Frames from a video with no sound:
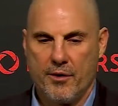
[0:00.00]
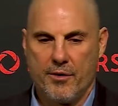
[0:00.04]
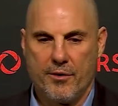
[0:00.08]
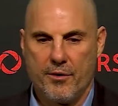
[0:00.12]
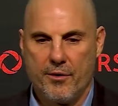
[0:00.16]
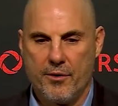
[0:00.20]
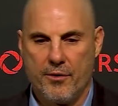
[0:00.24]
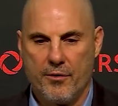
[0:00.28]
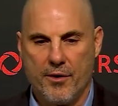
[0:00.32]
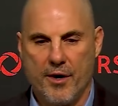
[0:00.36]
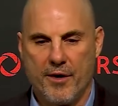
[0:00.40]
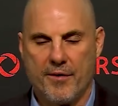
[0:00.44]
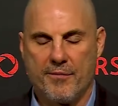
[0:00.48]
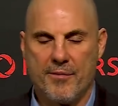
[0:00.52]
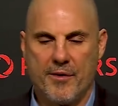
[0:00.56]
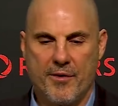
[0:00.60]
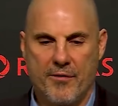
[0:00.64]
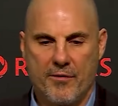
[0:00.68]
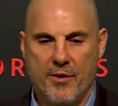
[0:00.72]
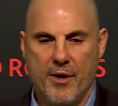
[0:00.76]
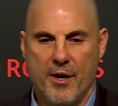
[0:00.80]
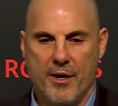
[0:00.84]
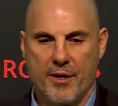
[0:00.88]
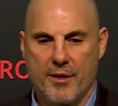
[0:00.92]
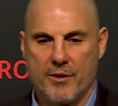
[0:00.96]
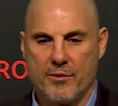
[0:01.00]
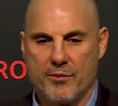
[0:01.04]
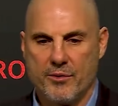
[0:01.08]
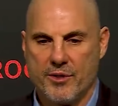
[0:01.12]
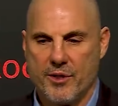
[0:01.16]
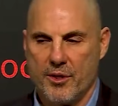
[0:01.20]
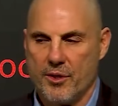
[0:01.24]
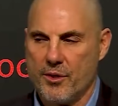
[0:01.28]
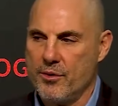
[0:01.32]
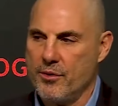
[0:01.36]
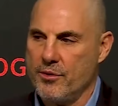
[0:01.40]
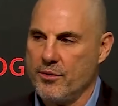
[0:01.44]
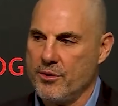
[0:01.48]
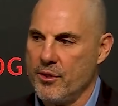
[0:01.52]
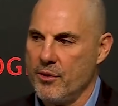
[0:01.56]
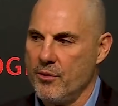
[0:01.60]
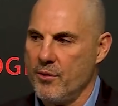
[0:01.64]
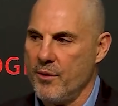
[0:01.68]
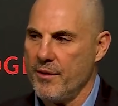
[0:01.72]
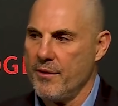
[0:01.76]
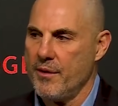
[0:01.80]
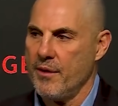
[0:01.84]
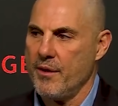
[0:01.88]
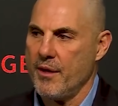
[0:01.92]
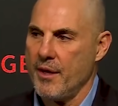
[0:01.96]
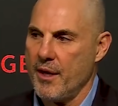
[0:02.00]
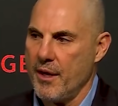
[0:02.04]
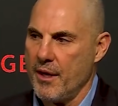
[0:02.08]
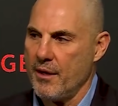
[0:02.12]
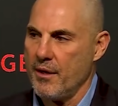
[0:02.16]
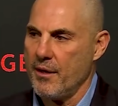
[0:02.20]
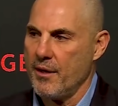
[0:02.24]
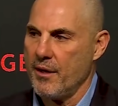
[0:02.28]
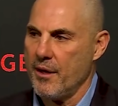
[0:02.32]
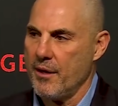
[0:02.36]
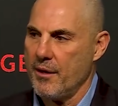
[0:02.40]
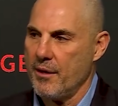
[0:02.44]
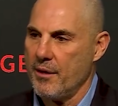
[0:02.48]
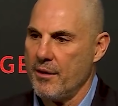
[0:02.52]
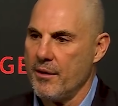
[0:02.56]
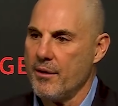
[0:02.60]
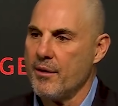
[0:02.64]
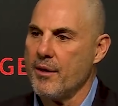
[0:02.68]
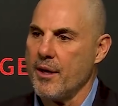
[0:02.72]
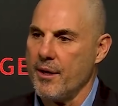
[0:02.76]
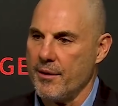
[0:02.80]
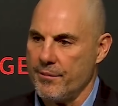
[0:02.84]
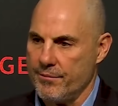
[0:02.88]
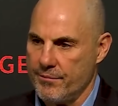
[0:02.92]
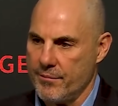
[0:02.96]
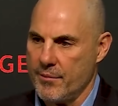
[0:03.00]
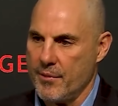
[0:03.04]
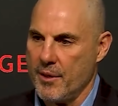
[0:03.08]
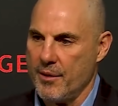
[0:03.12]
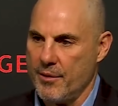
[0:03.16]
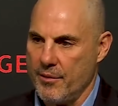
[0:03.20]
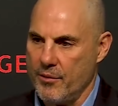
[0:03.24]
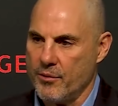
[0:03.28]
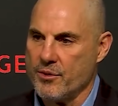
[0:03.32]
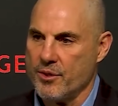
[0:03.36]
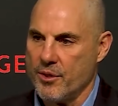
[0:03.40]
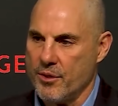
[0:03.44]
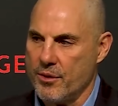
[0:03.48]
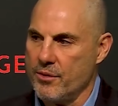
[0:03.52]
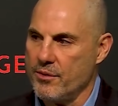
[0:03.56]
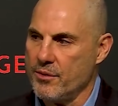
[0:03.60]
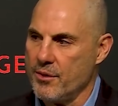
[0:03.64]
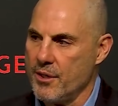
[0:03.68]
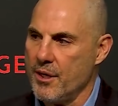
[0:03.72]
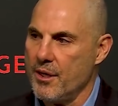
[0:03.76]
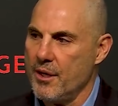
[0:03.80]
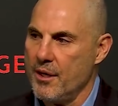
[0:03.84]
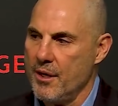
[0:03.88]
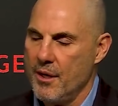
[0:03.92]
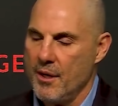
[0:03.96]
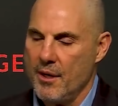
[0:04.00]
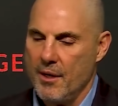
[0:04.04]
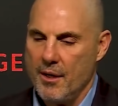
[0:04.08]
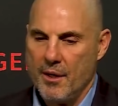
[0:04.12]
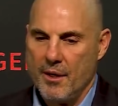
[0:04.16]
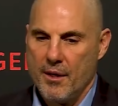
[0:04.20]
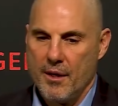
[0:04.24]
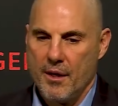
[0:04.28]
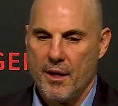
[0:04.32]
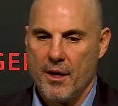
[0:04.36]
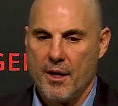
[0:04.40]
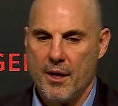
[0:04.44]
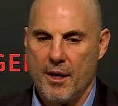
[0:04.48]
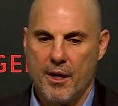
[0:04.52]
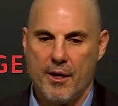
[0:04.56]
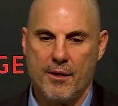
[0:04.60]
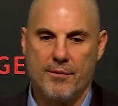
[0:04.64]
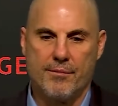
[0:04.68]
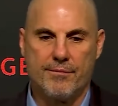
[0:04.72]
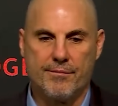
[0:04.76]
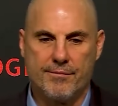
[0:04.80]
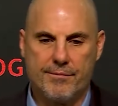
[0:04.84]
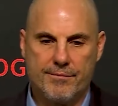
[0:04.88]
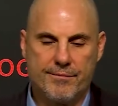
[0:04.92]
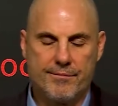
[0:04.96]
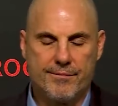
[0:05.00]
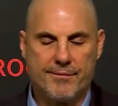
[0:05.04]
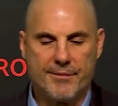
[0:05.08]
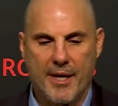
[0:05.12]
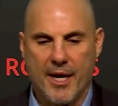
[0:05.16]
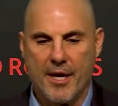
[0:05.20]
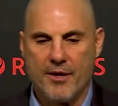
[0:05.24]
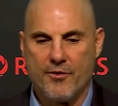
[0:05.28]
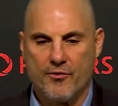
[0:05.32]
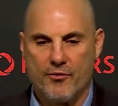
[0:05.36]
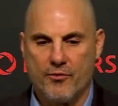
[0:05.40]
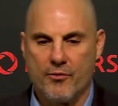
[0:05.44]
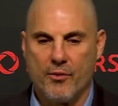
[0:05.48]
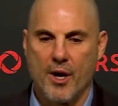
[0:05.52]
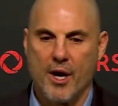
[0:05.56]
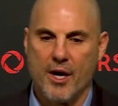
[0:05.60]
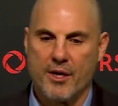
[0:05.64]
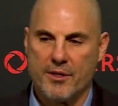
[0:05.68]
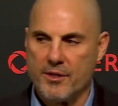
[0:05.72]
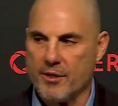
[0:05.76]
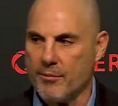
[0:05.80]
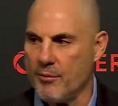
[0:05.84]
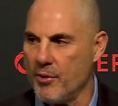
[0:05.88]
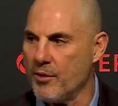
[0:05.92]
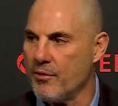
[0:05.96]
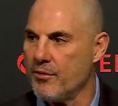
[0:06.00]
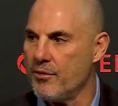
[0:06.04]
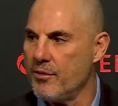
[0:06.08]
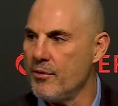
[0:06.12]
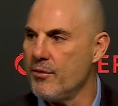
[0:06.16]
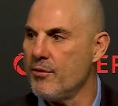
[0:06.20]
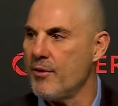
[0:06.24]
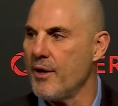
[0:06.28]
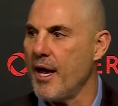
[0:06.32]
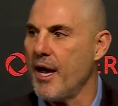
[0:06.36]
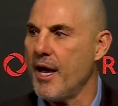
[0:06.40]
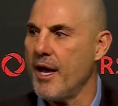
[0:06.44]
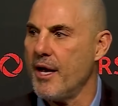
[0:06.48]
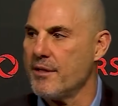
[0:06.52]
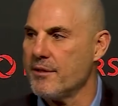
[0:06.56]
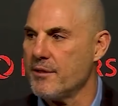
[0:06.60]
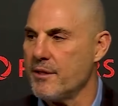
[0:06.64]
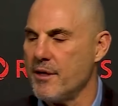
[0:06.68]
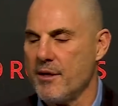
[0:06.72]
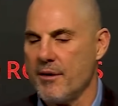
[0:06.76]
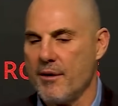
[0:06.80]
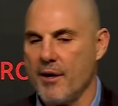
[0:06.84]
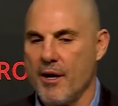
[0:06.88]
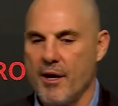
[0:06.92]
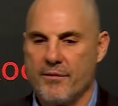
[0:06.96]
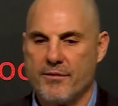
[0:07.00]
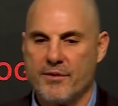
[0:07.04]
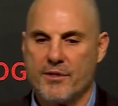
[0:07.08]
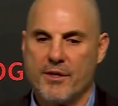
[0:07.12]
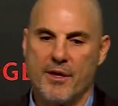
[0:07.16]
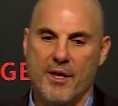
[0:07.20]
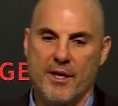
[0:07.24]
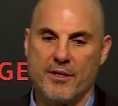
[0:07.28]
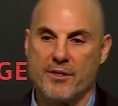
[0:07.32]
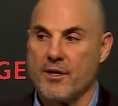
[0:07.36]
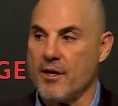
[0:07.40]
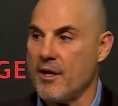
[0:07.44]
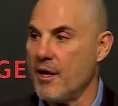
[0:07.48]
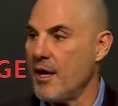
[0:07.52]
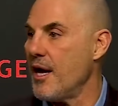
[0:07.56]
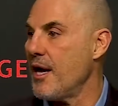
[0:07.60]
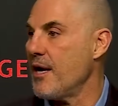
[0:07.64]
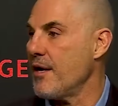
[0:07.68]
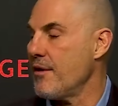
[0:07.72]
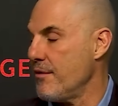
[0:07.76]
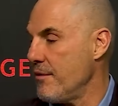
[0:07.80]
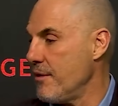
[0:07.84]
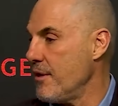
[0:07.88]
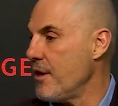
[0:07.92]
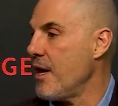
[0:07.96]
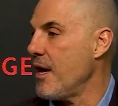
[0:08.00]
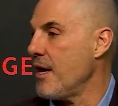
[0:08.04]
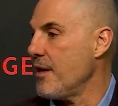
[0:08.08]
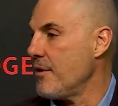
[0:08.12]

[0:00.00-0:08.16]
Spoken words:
Yeah, correct me wrong. It was a Kuzi who went to the net. It was a Kuzi. That draws about two guys, and obviously that's it